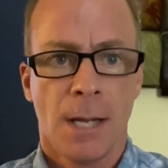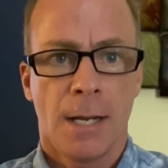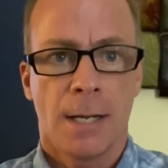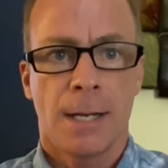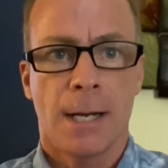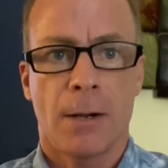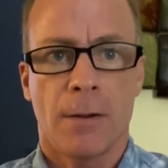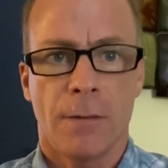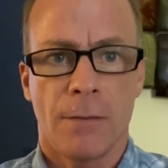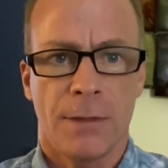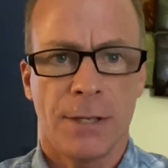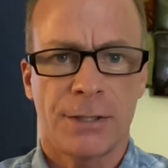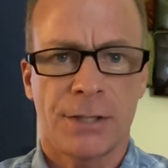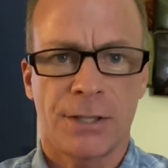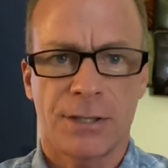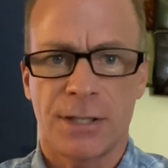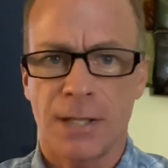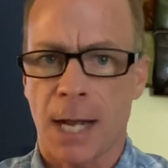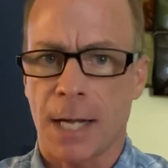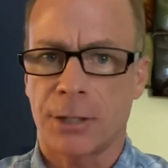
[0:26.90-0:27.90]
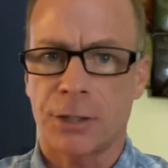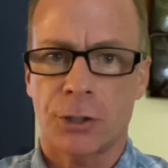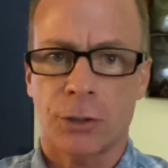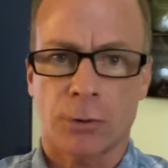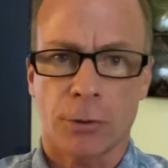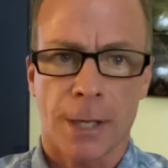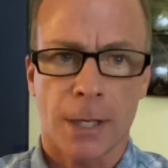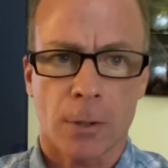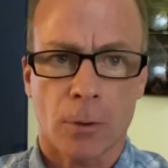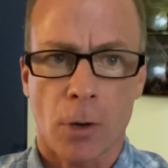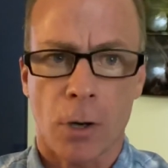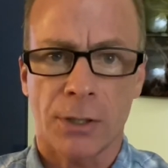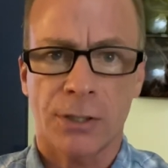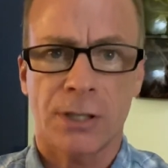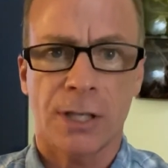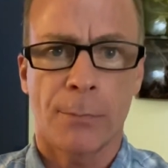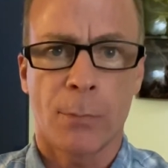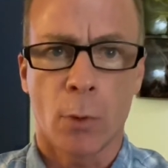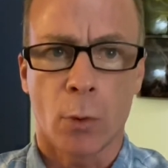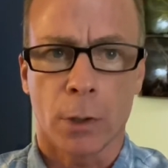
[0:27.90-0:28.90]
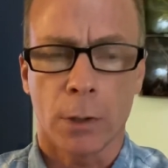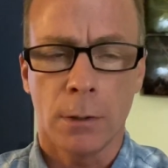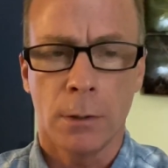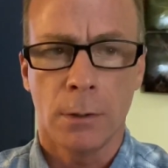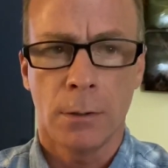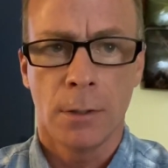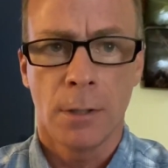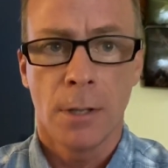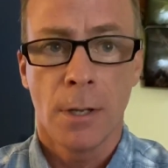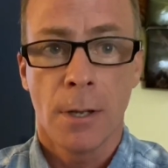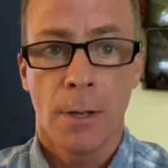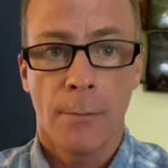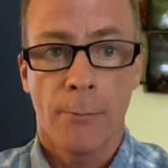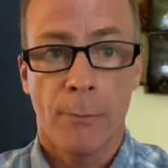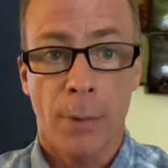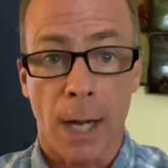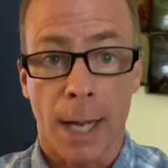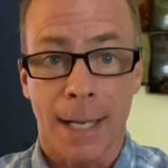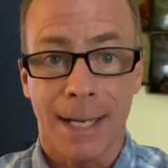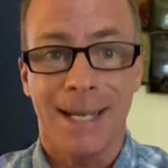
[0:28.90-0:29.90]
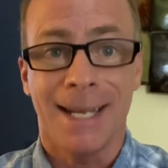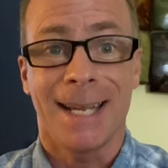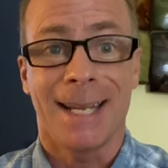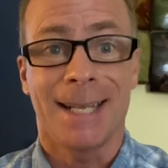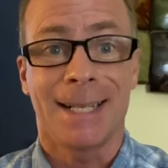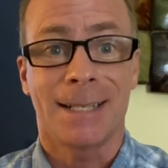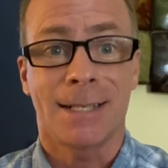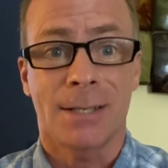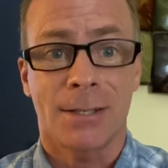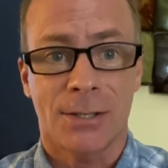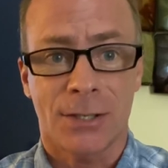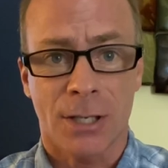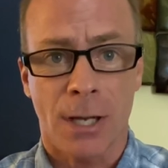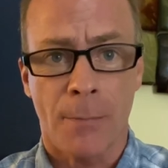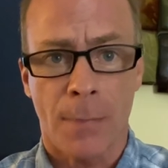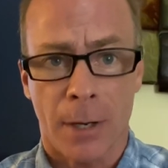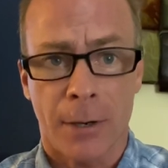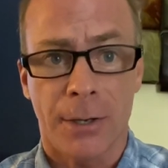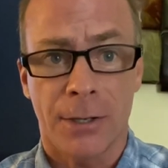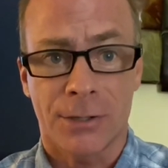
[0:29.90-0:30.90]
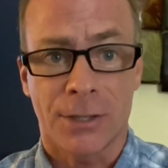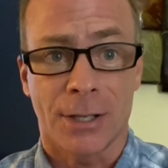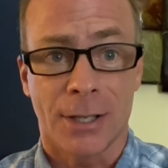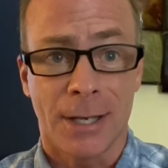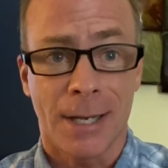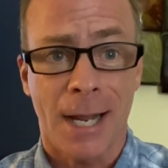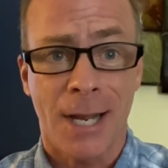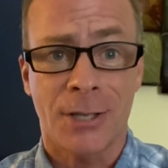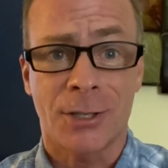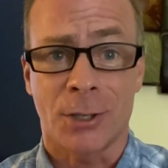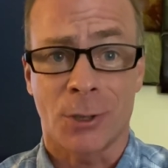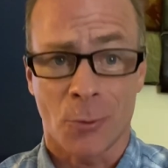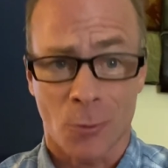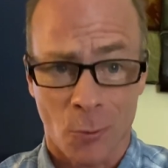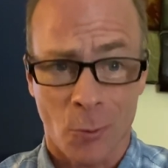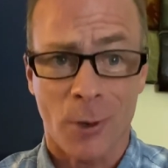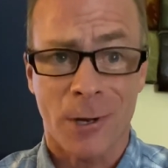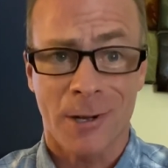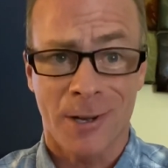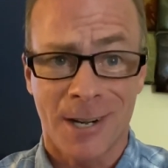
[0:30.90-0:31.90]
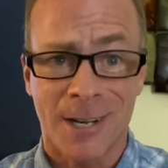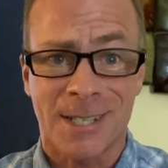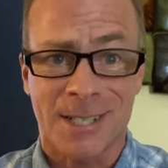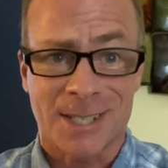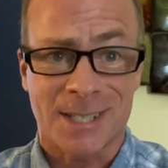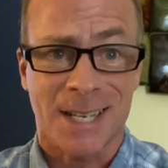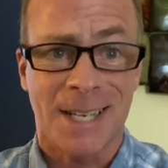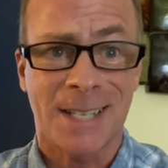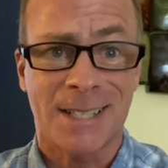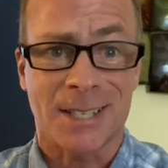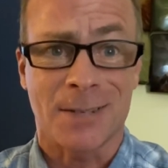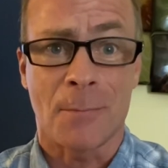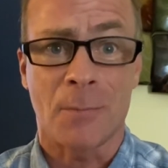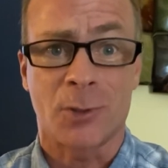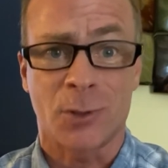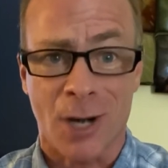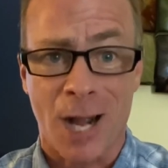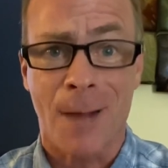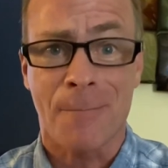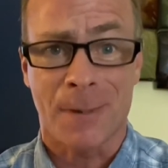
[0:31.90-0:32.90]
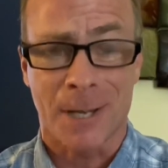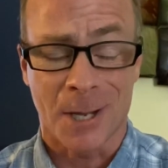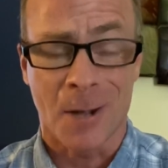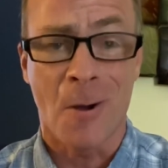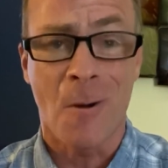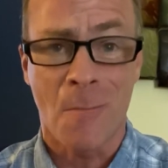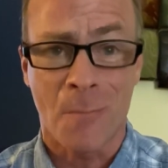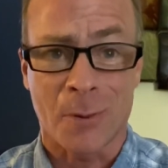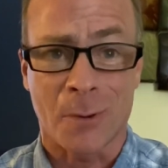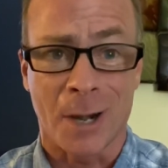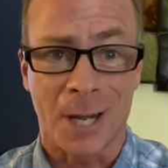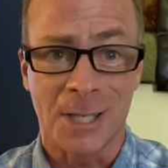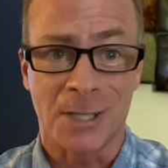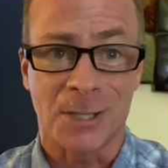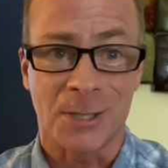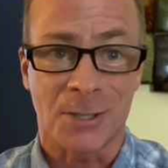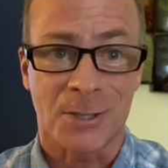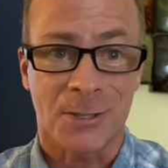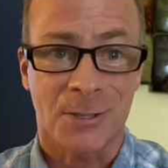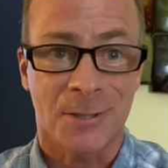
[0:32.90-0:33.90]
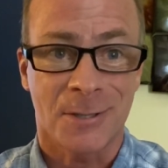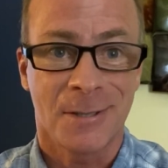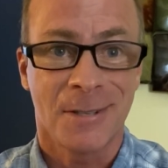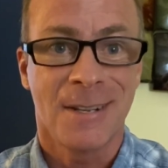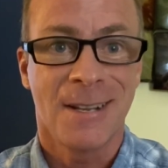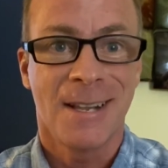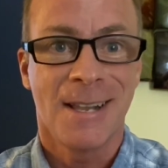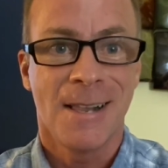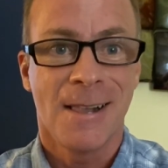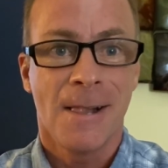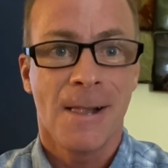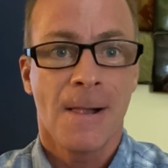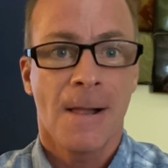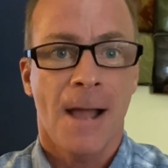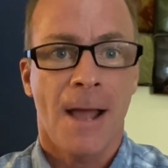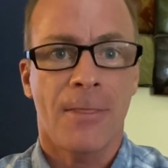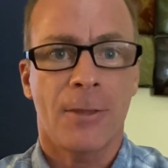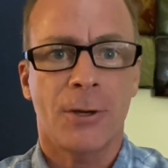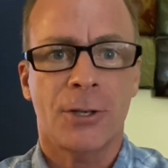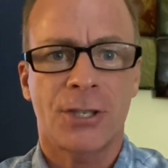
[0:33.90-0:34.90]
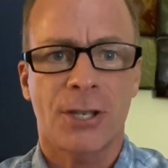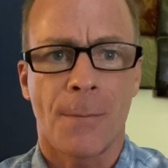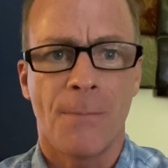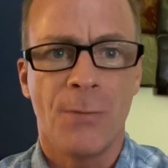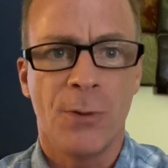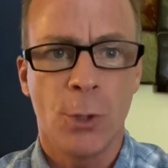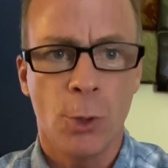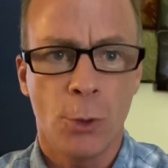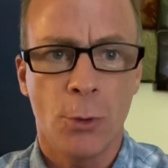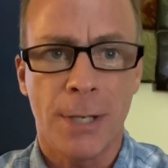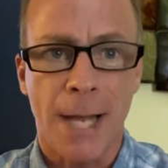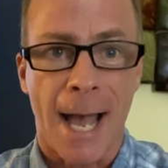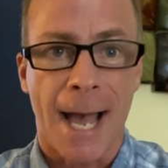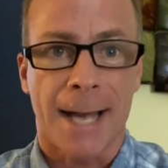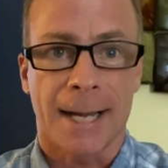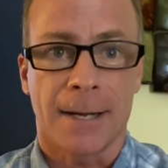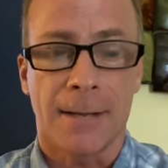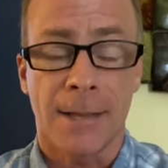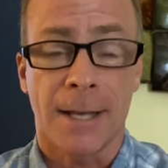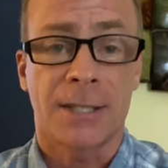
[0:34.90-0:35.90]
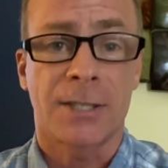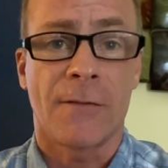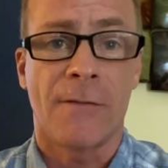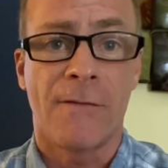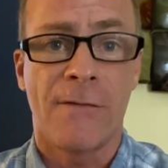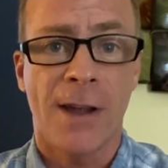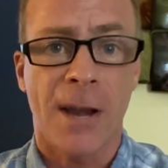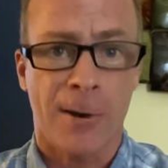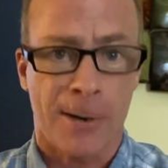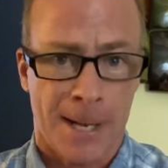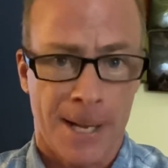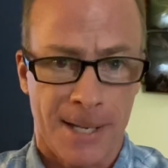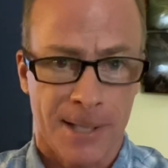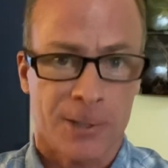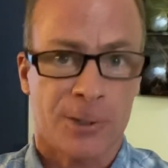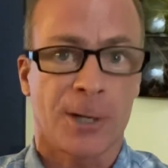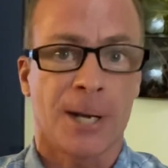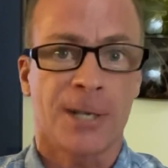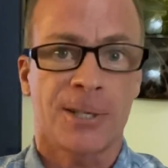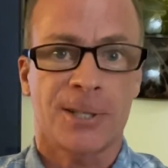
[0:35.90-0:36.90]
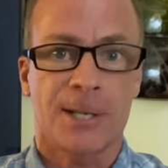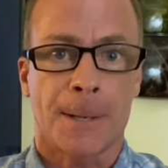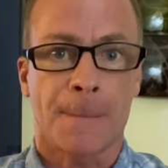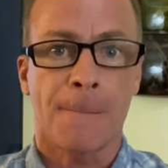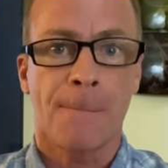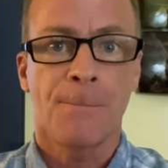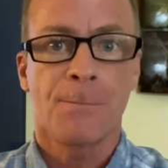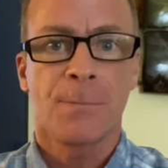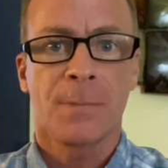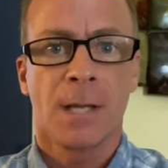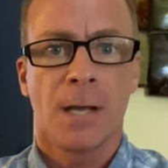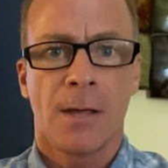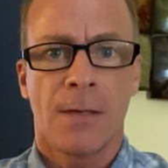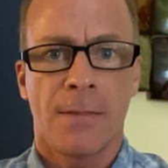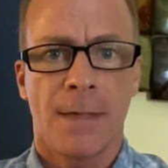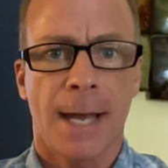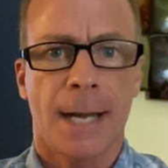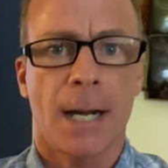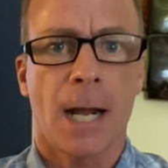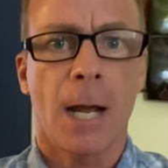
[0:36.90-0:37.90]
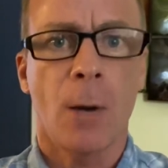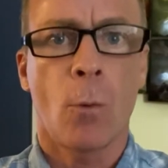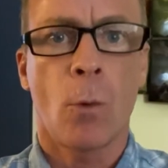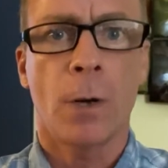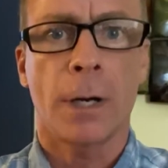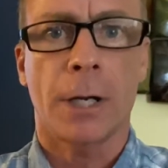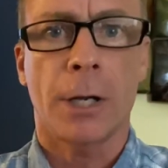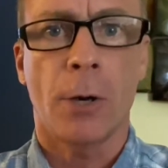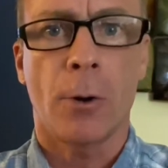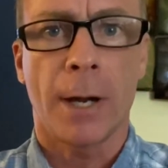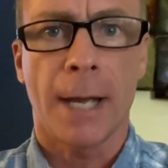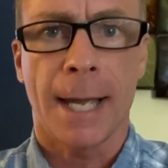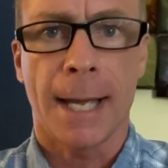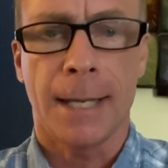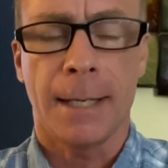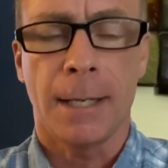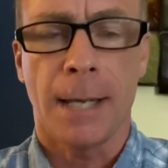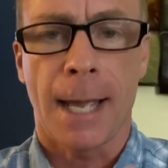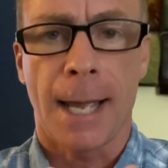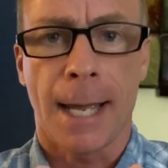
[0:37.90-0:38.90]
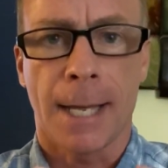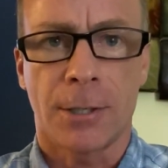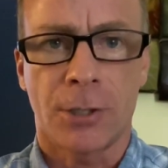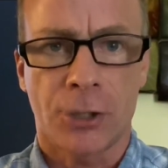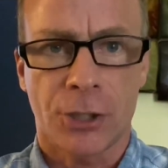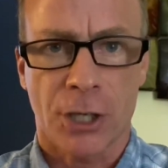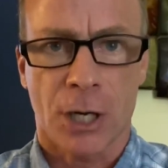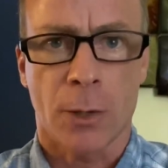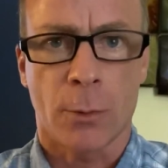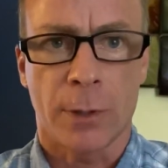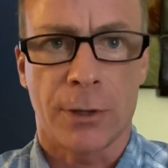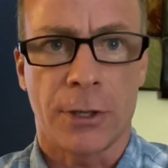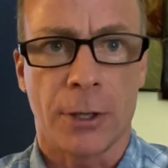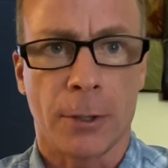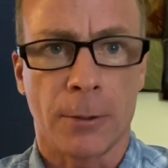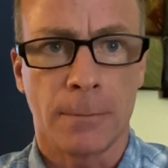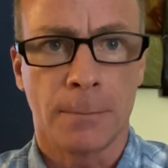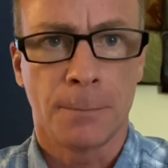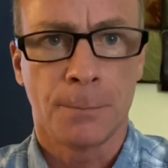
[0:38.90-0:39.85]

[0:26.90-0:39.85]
Now, this is not straight across the board, but in some areas of the nation, we're going to see some dropping home prices. And there's some new data that's very interesting that I want to go ahead and share with you.